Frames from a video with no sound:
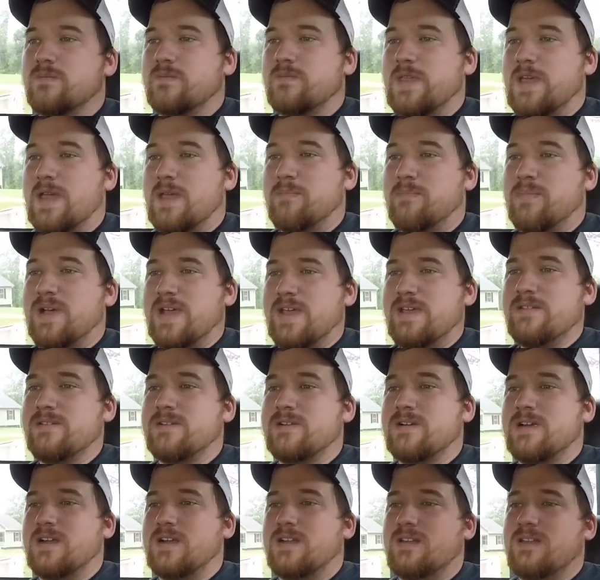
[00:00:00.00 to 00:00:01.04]
that
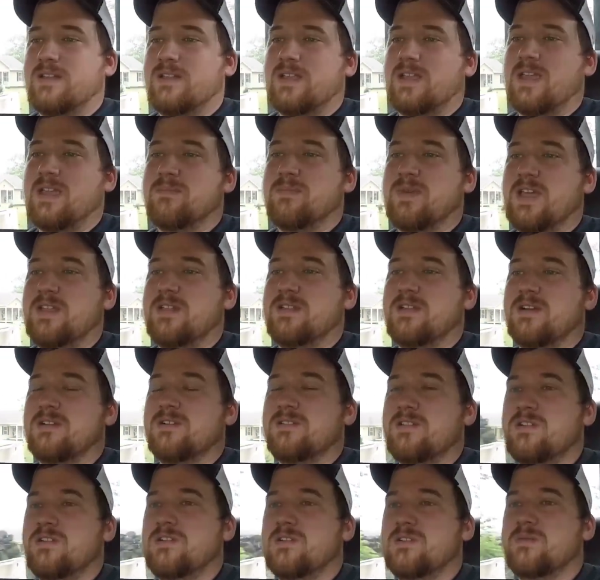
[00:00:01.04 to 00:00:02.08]
baler, and then they made their
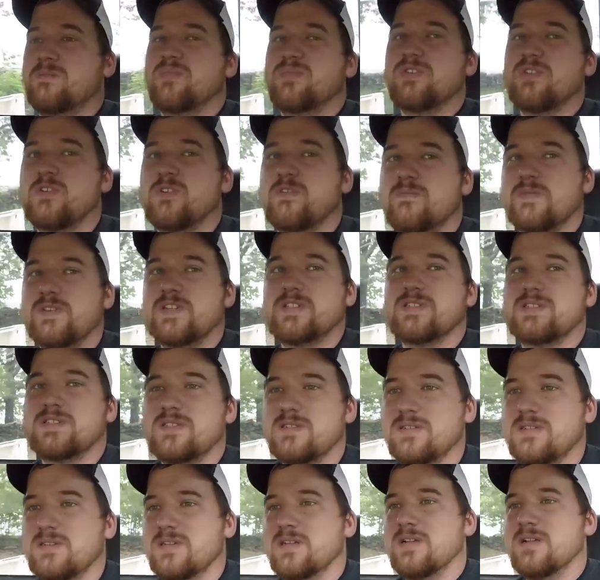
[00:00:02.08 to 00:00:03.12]
little
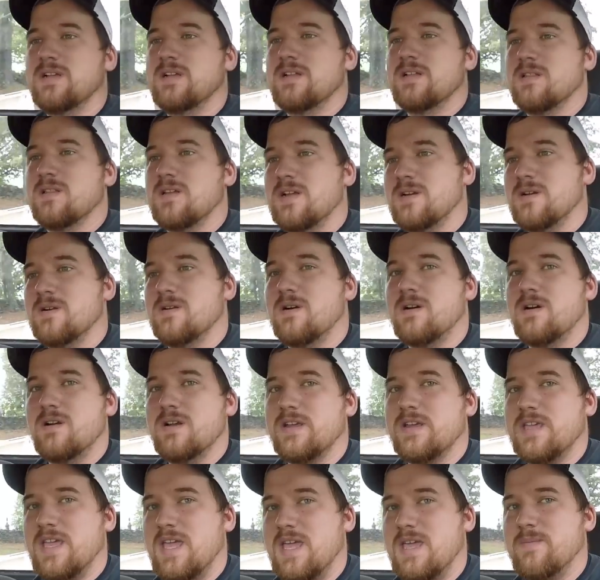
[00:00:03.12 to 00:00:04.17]
improvements later on
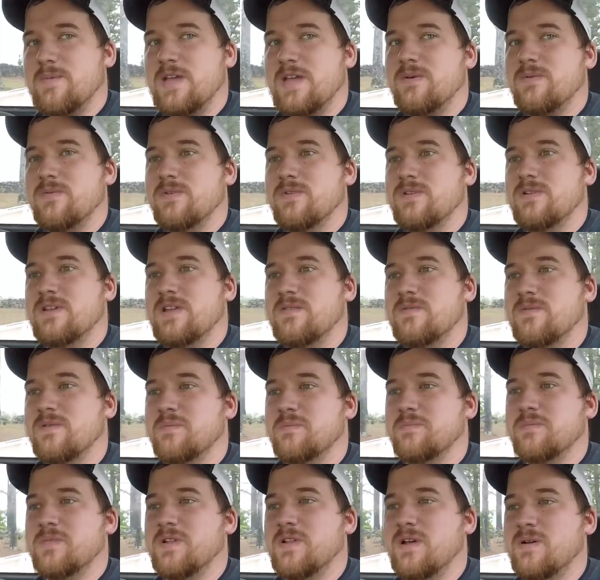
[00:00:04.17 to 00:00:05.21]
and came out with a
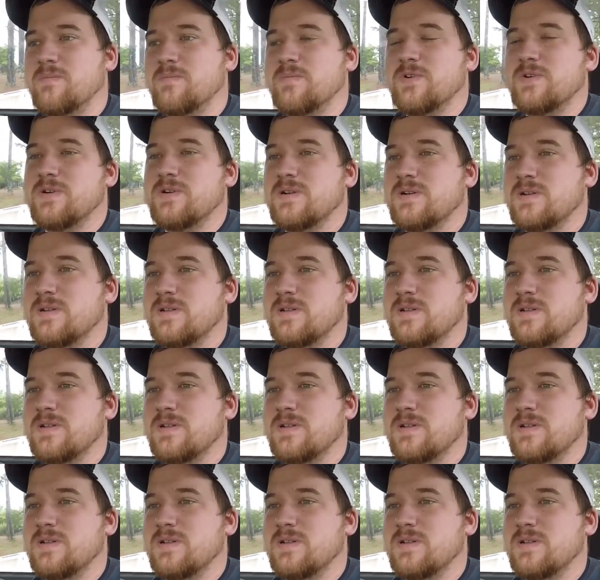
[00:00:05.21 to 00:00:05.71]
different number